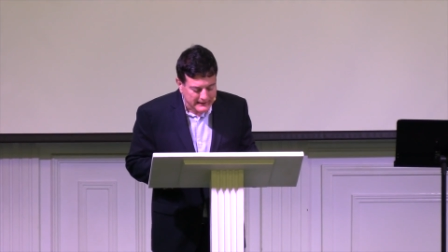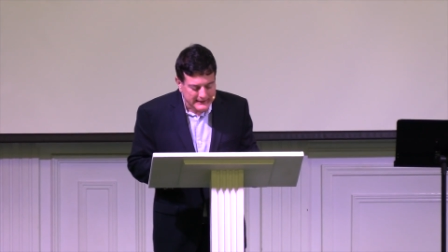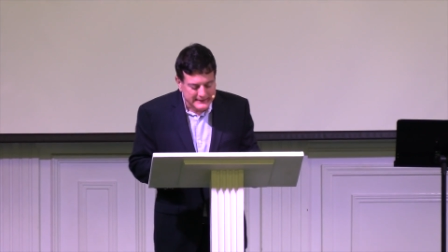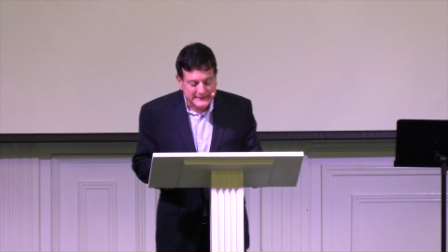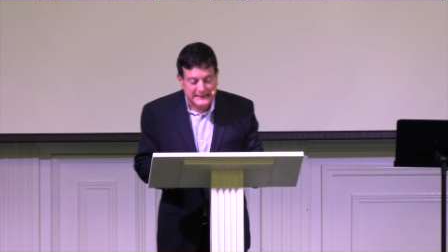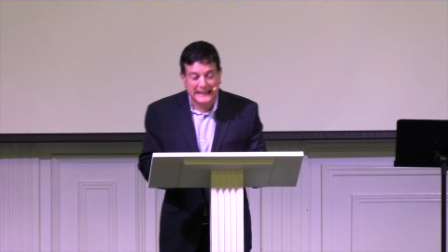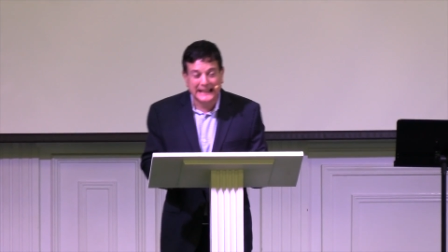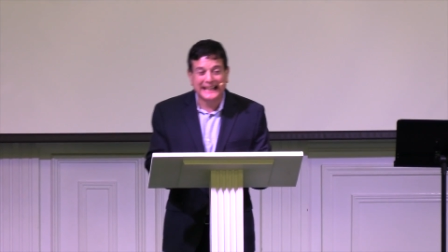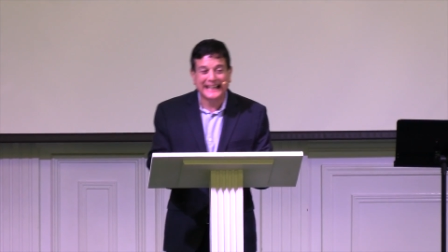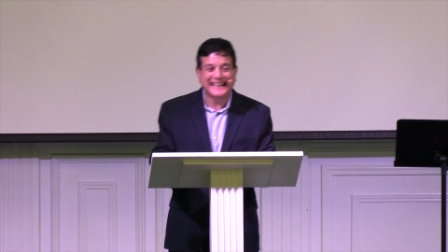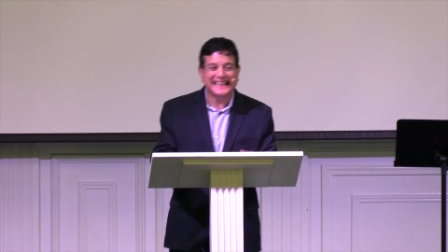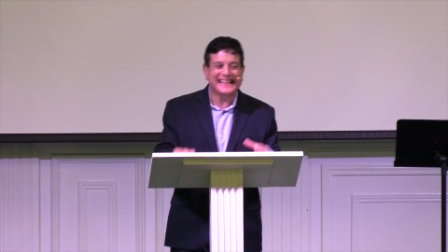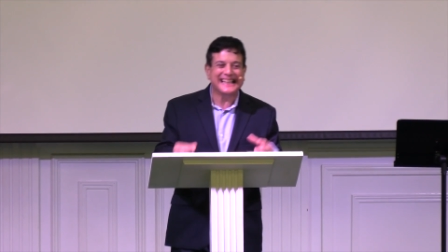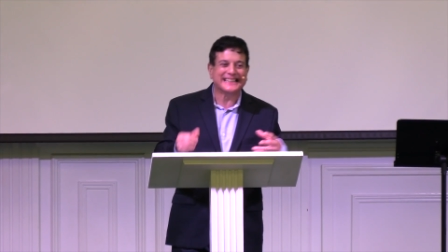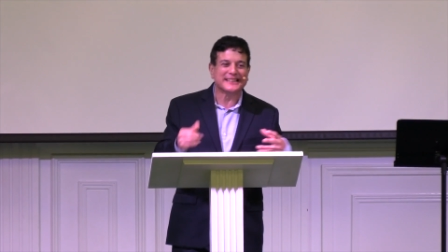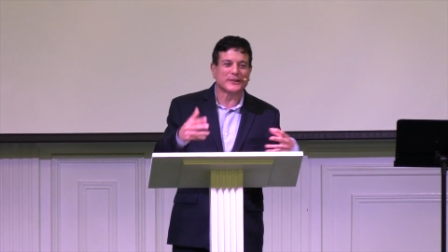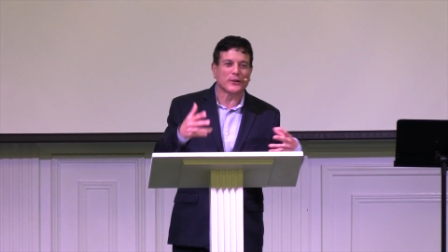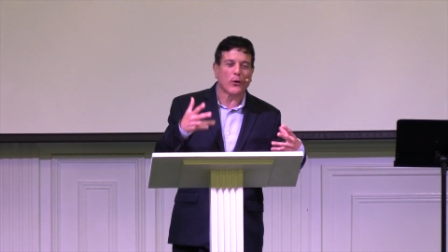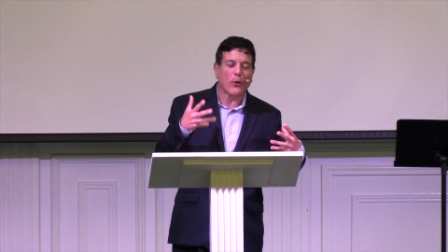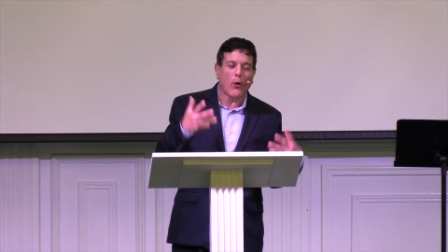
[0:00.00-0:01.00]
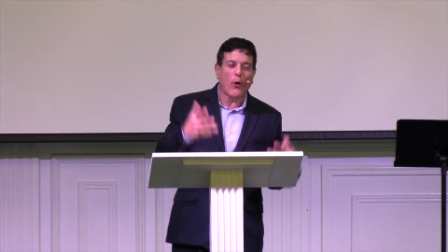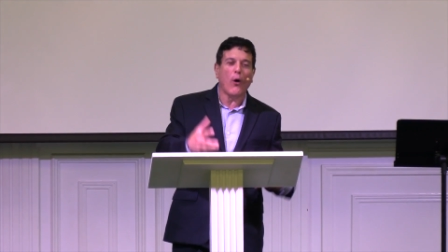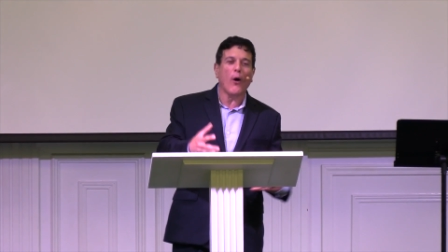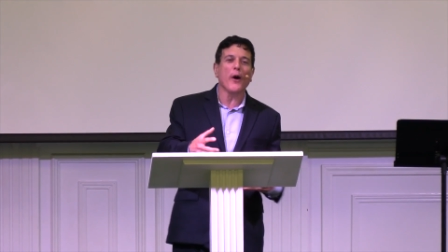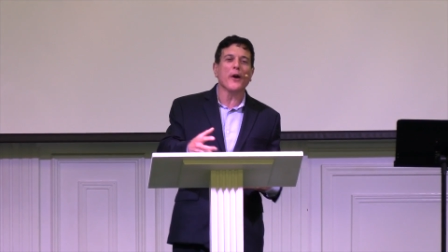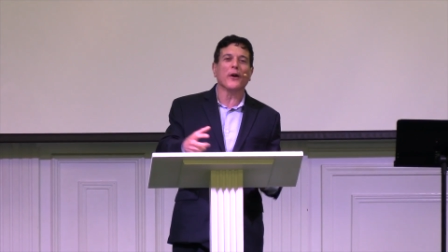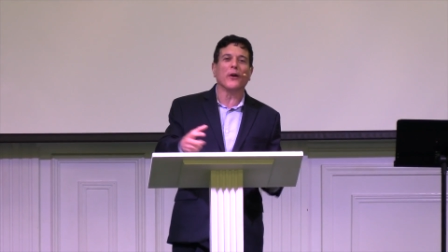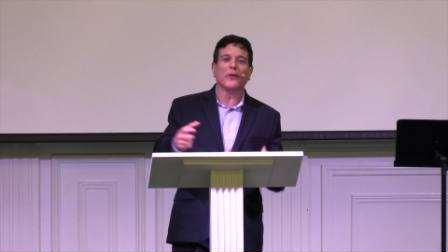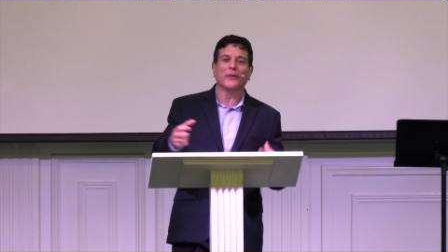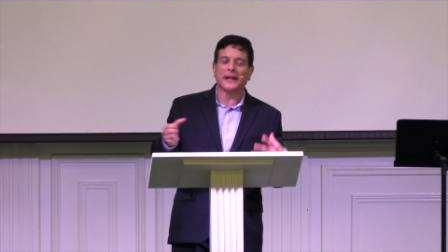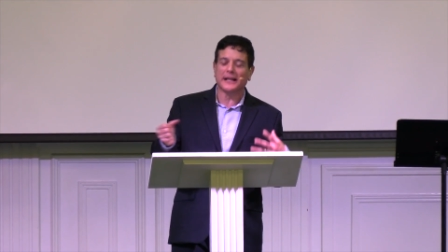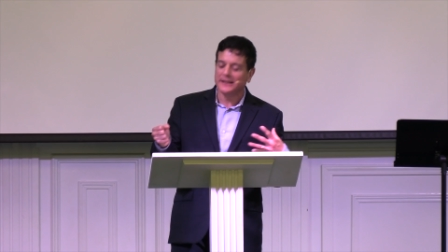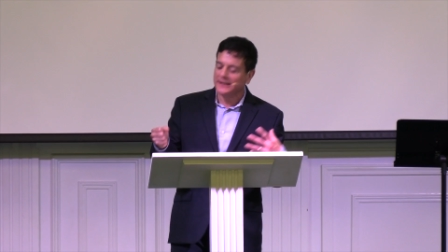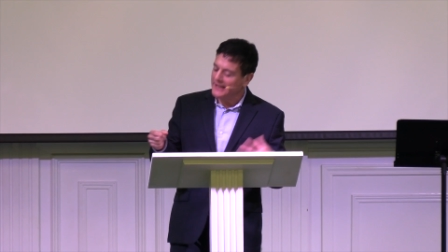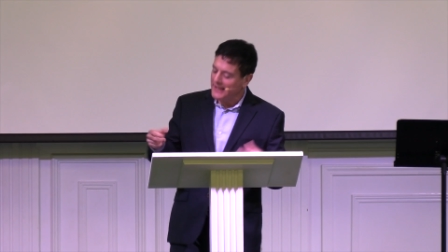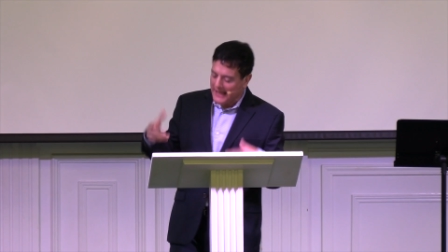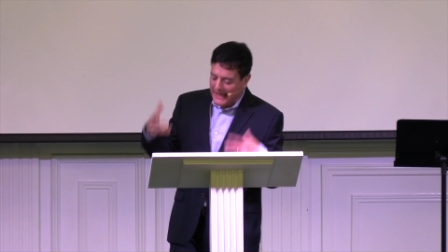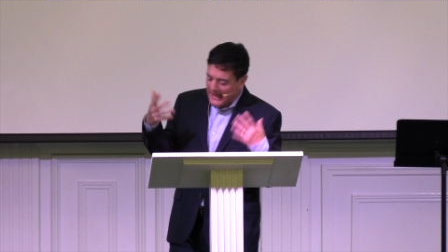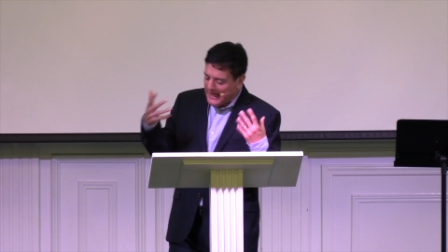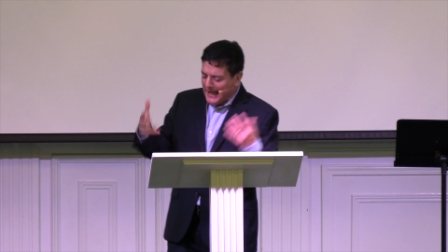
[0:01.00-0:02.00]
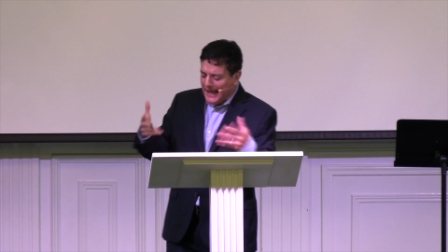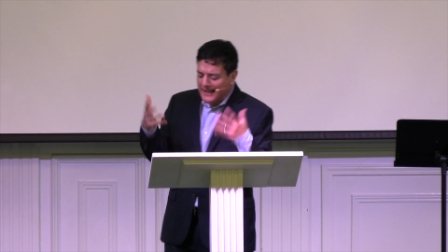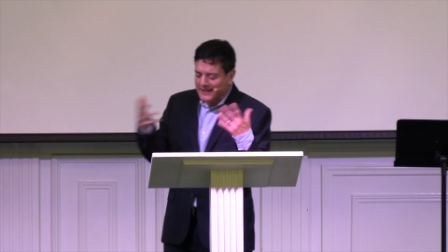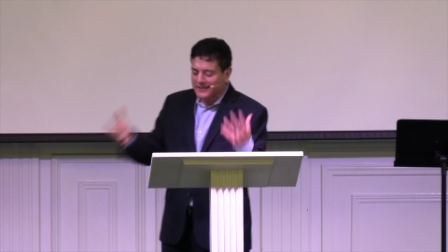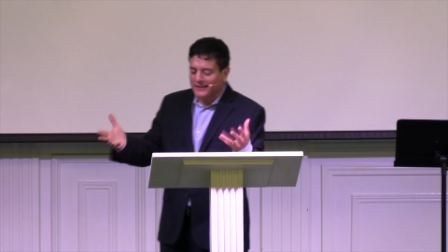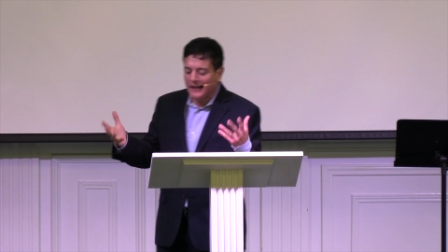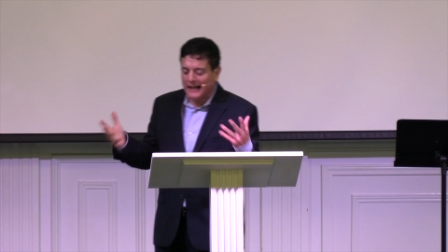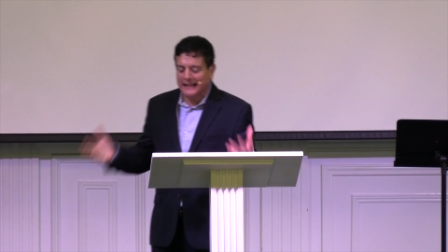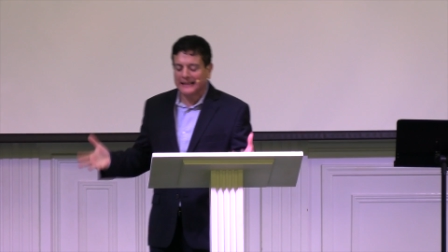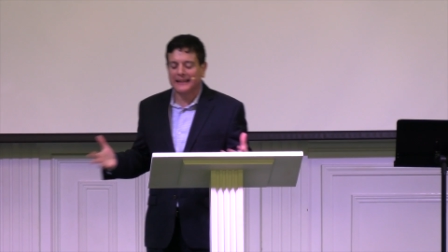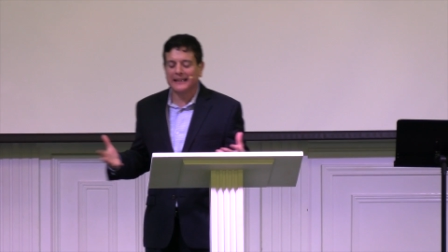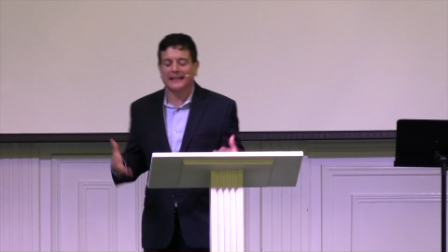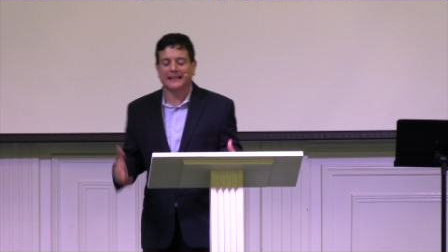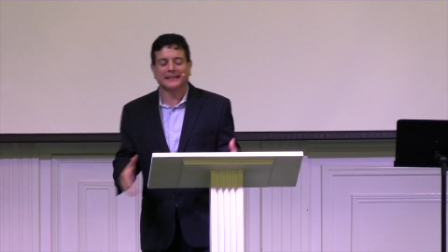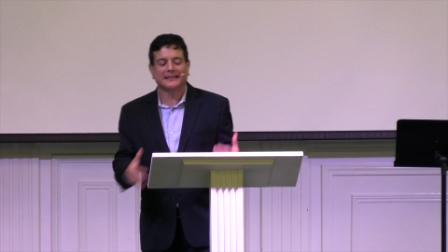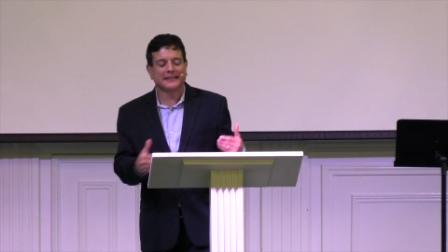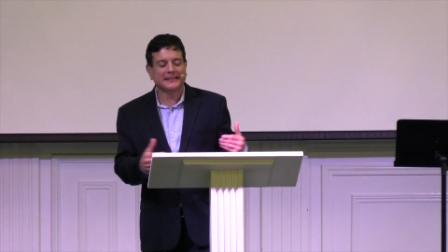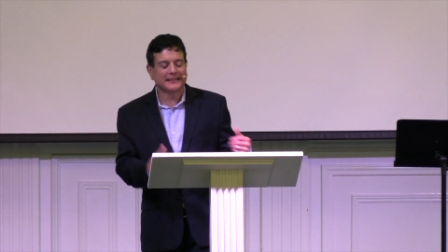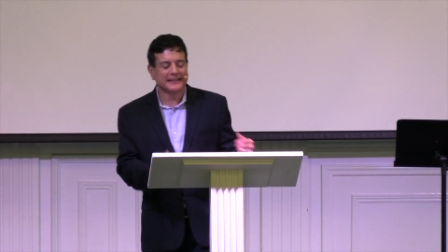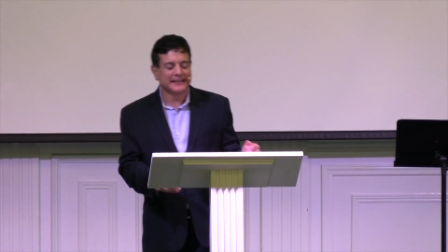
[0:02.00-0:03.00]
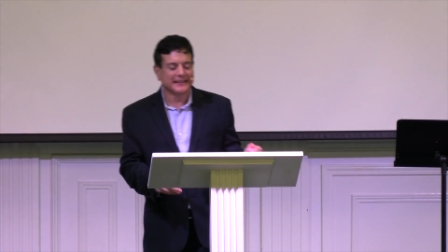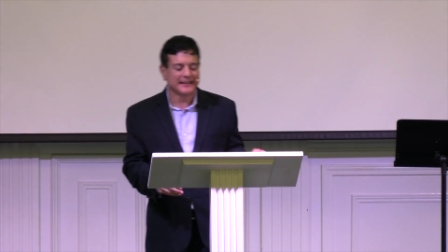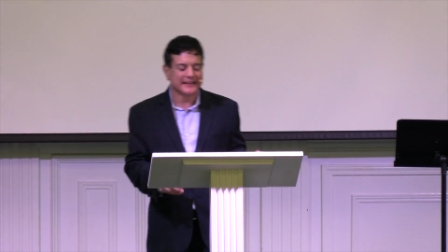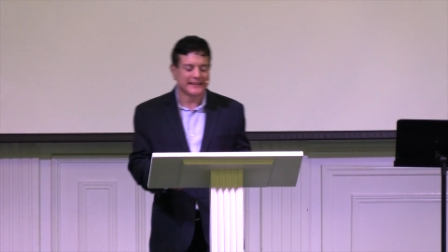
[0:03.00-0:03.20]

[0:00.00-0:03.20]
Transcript: See, it's the oil that is like this.